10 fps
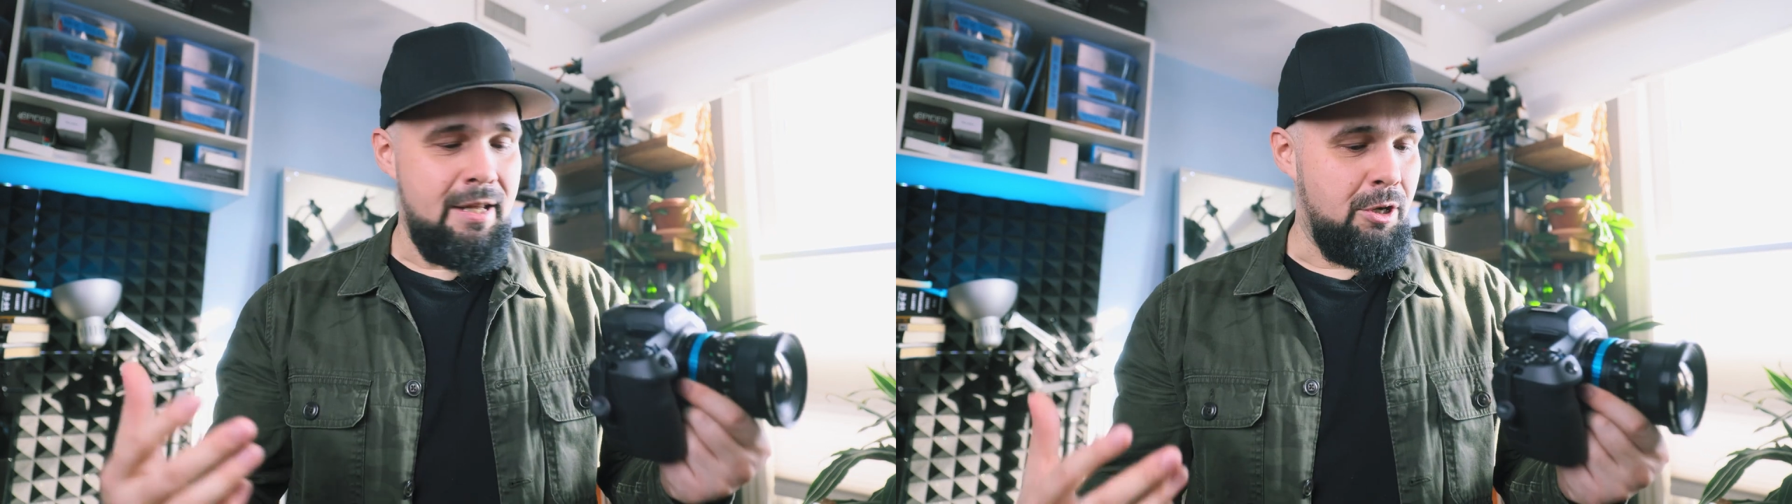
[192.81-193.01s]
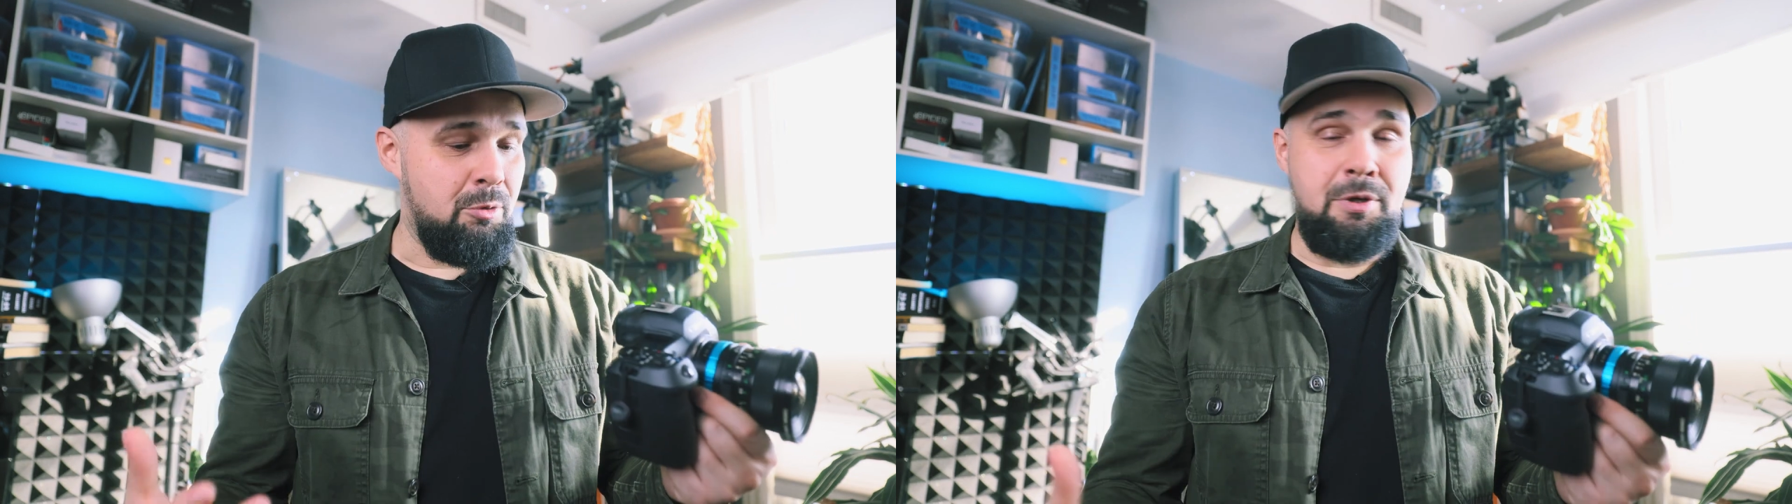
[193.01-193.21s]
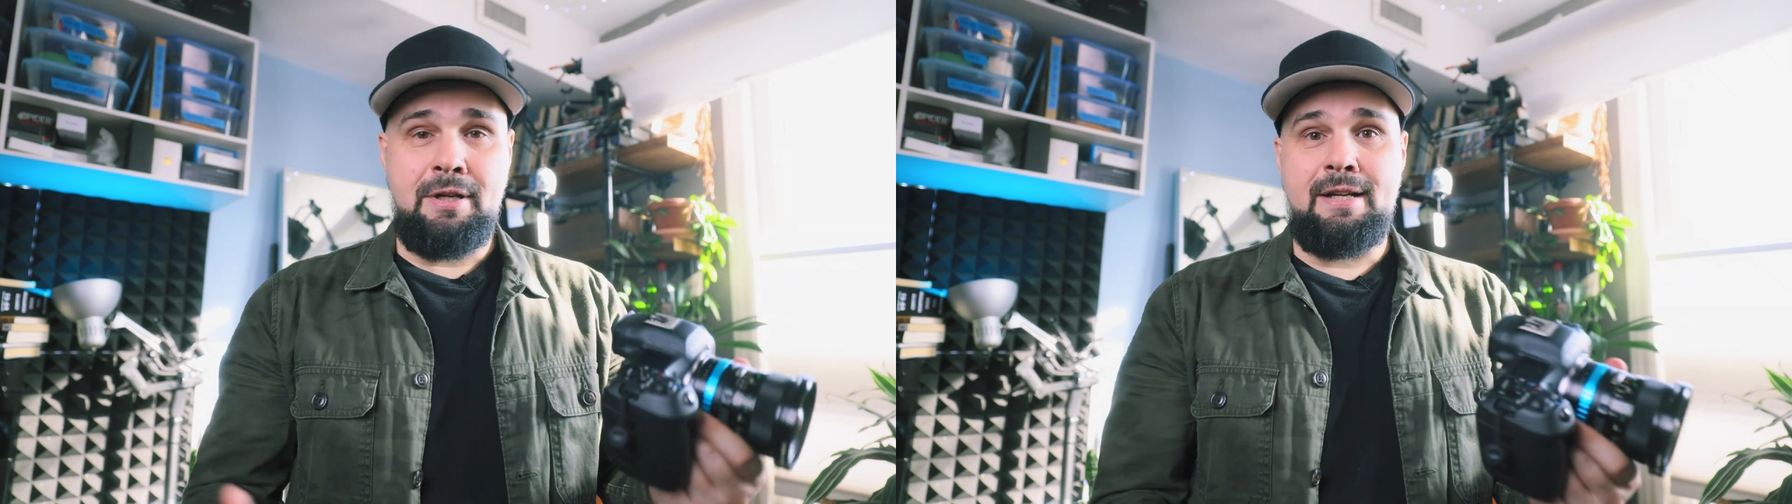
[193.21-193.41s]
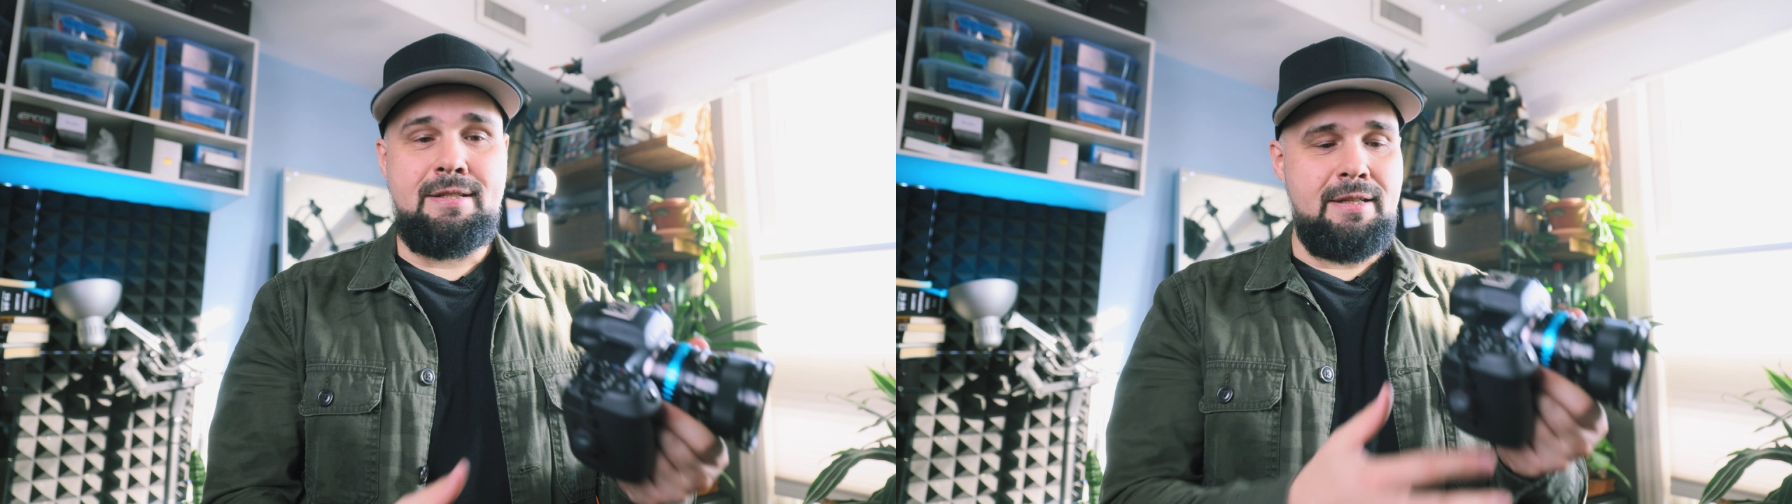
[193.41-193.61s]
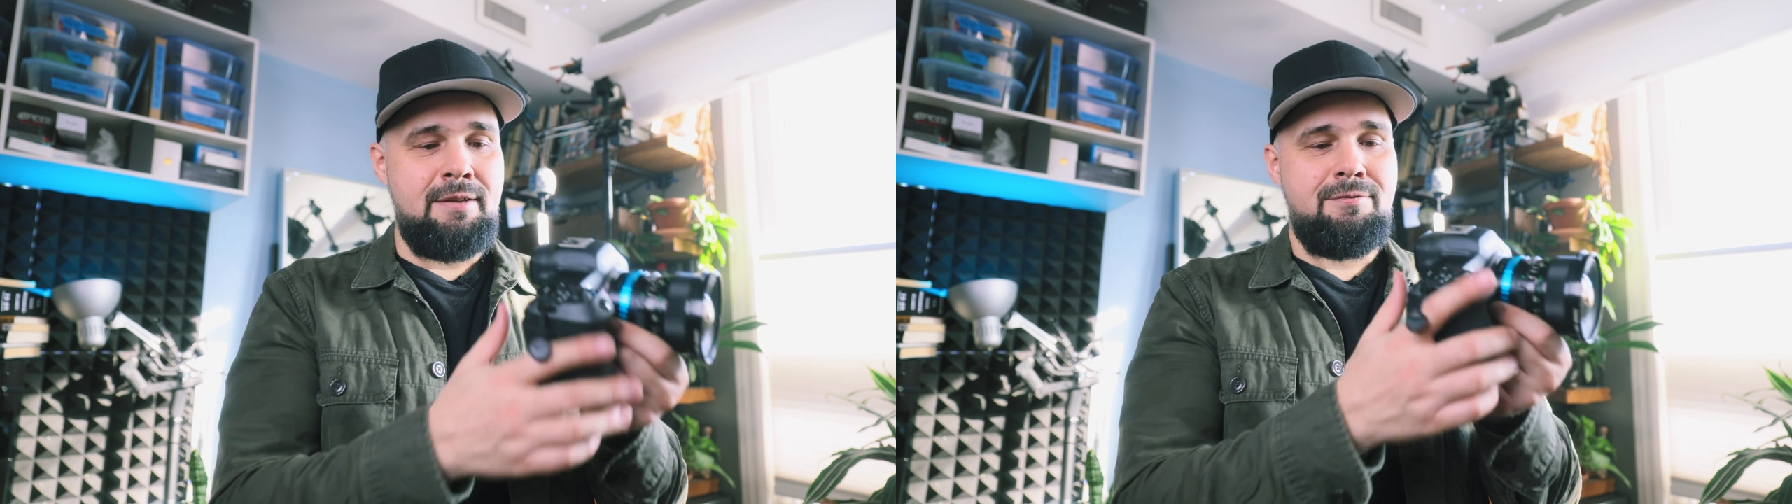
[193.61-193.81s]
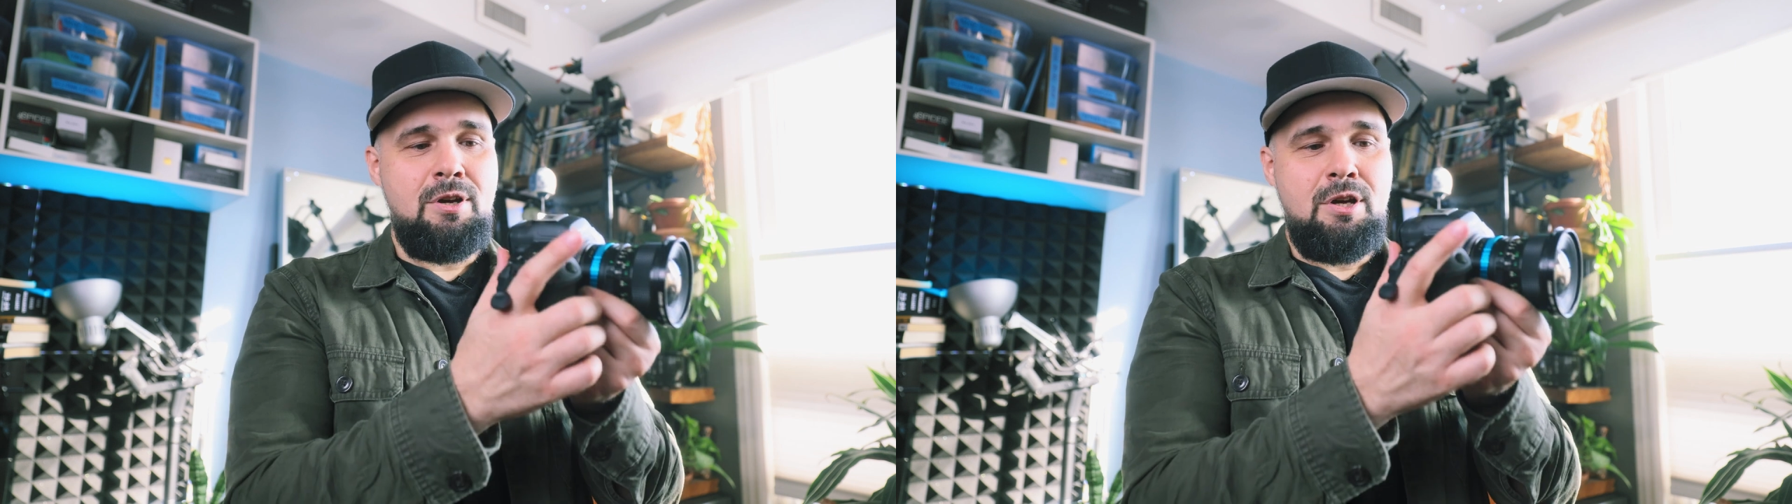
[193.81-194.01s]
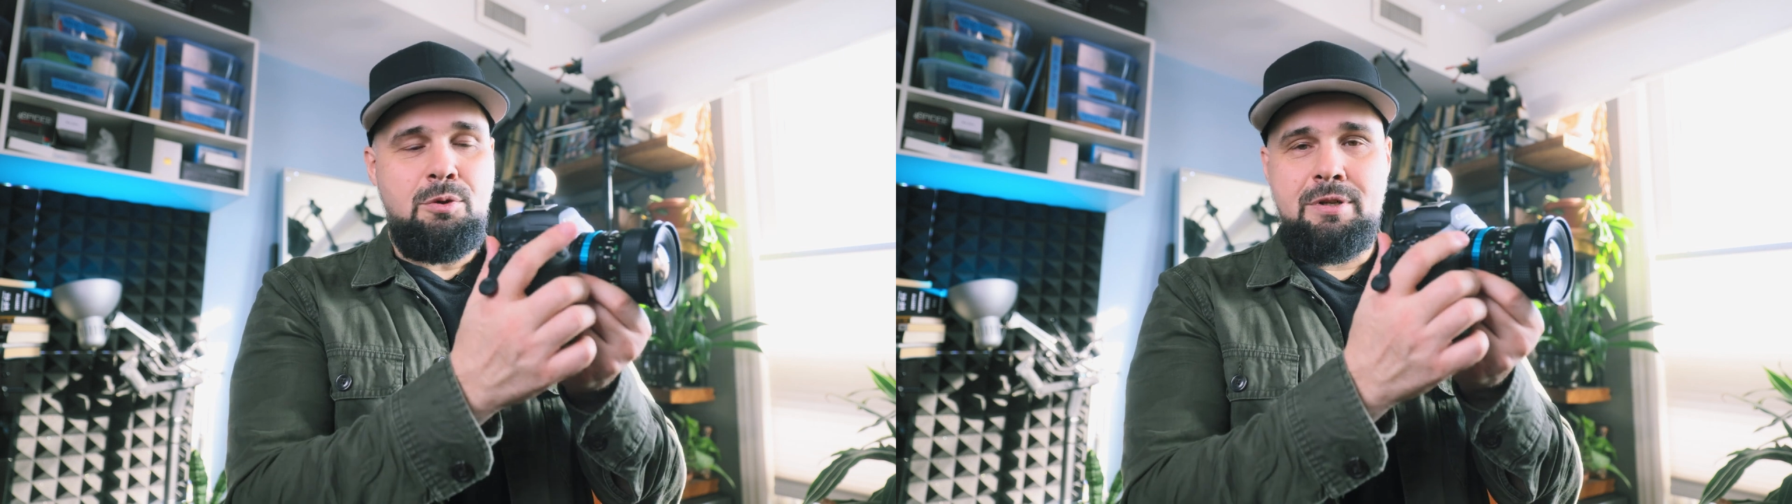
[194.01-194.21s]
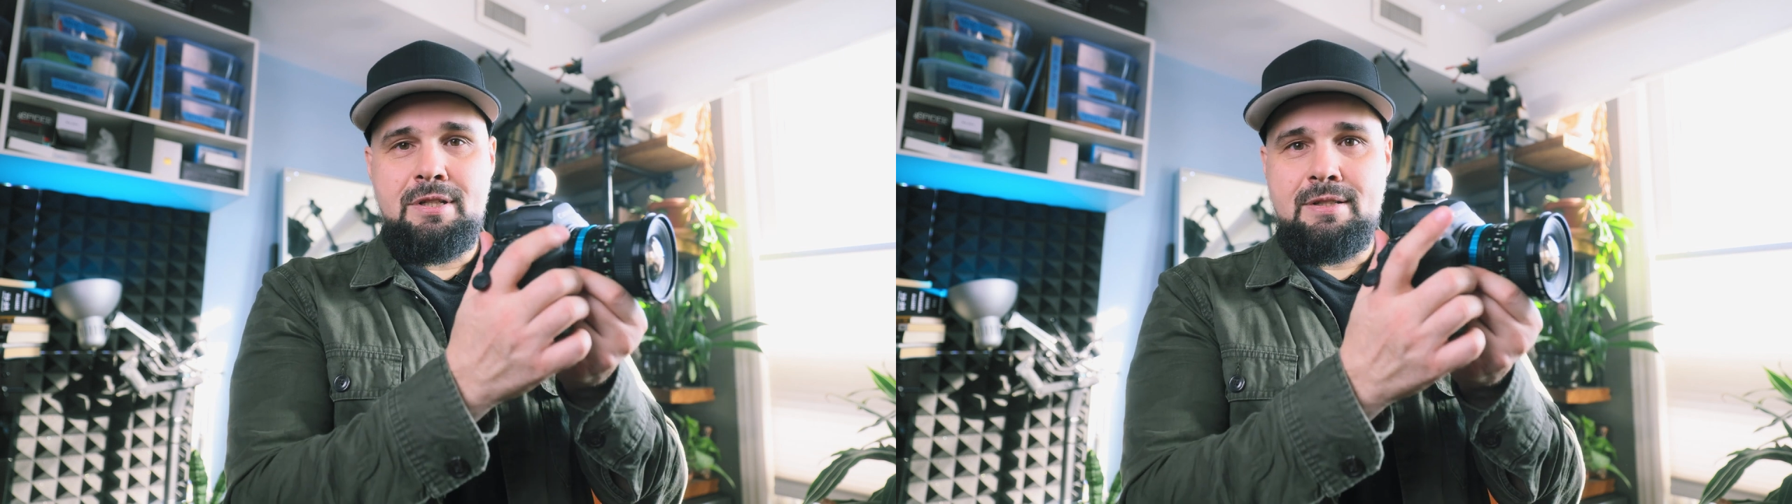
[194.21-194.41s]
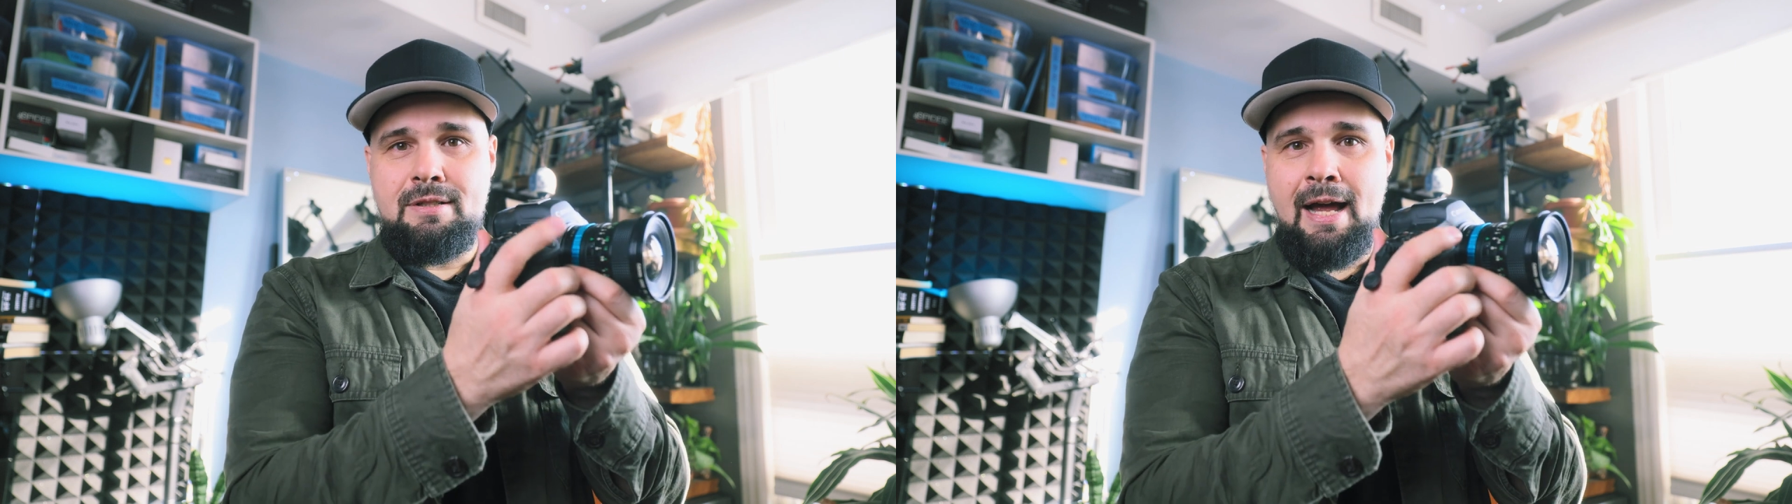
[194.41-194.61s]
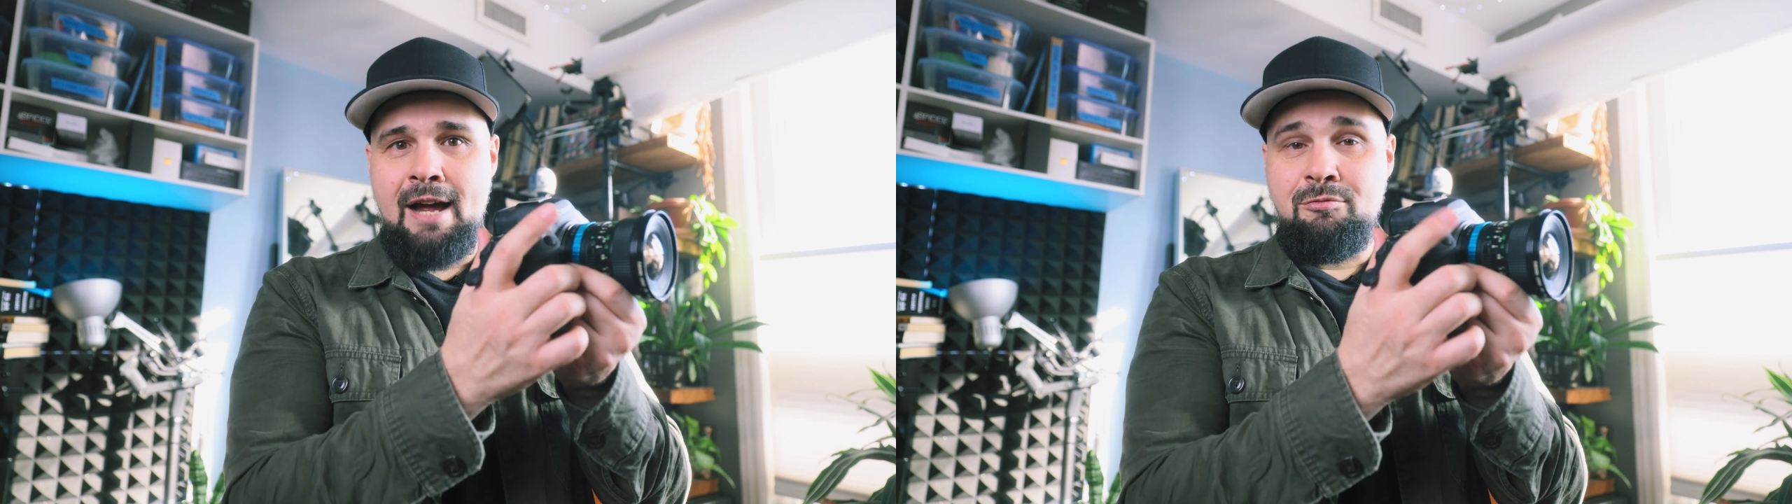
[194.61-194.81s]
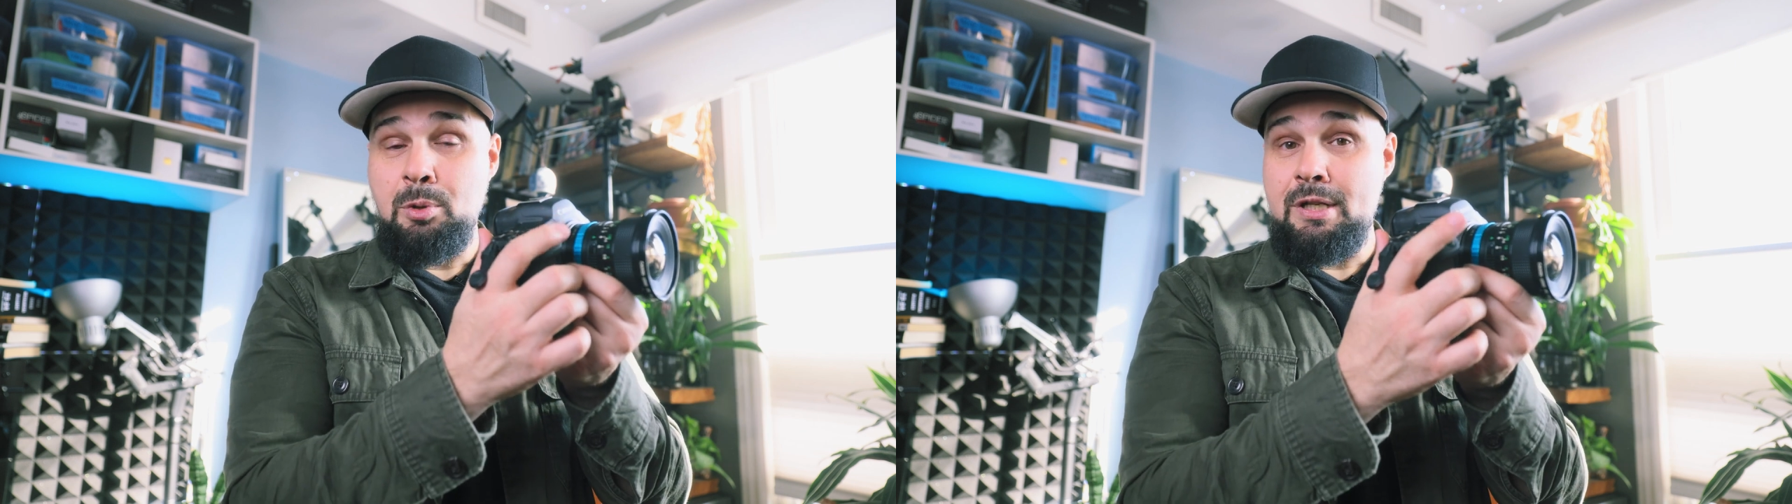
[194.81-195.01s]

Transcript: it'd be nice if we just half